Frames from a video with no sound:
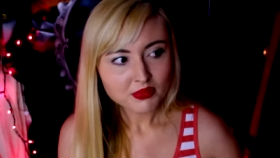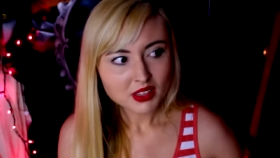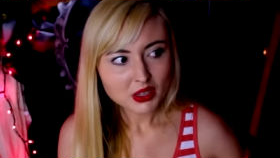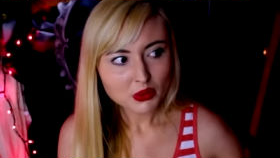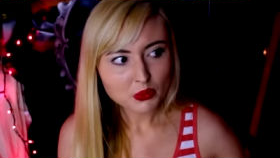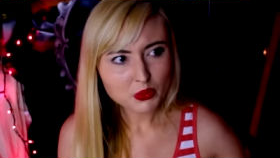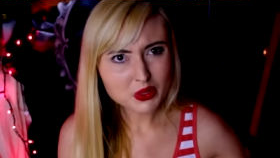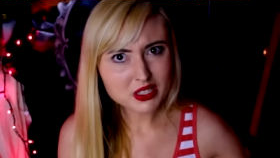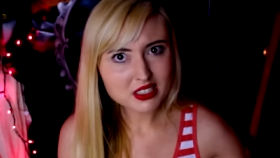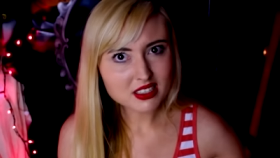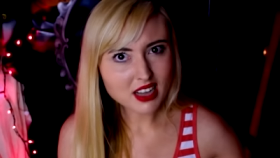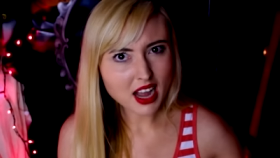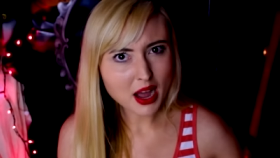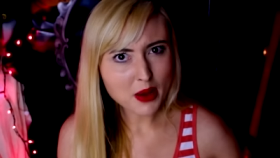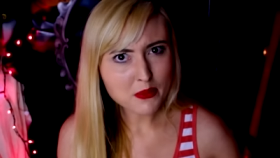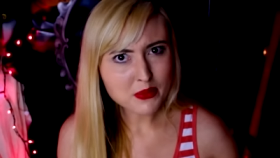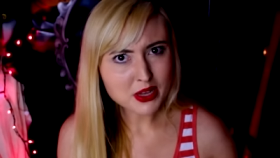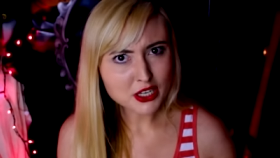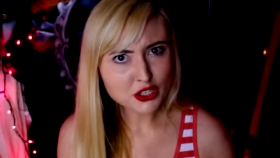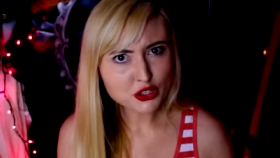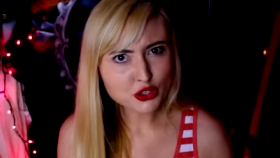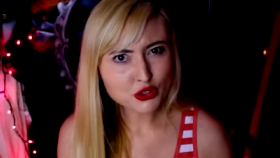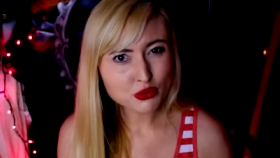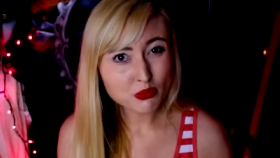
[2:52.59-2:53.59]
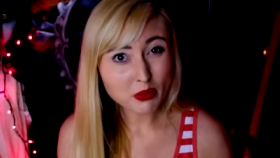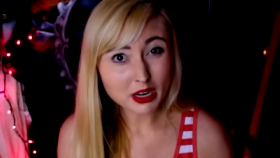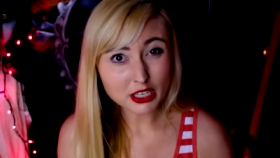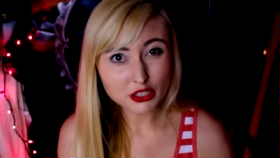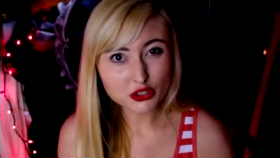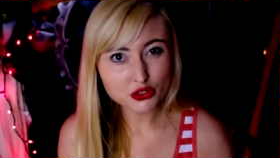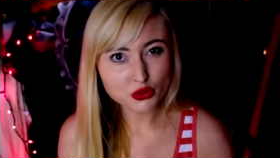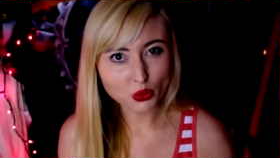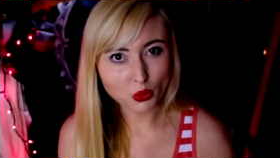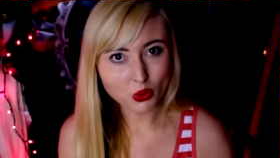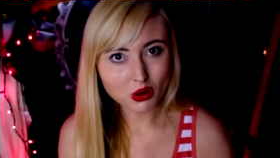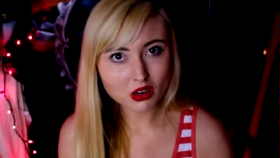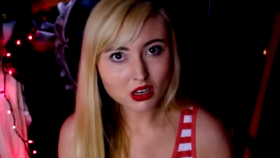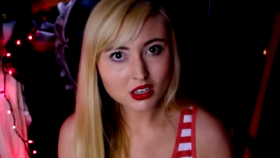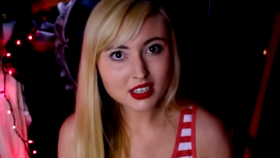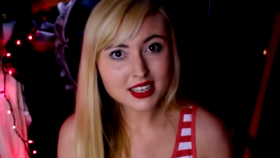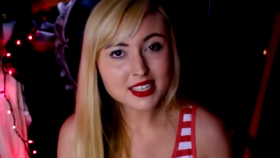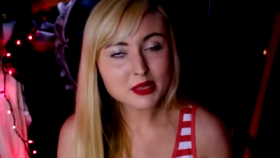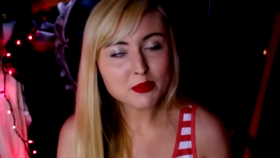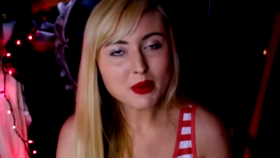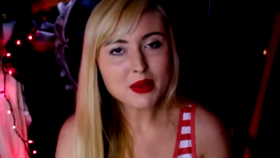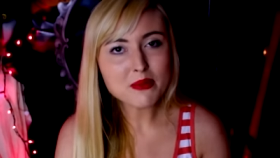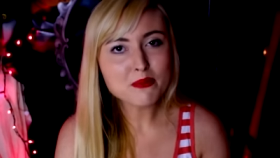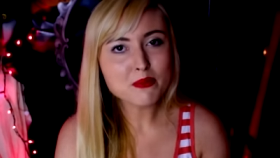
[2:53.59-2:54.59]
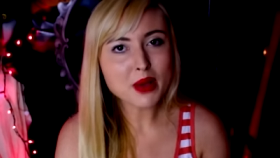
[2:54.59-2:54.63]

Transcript: was coming to my door because my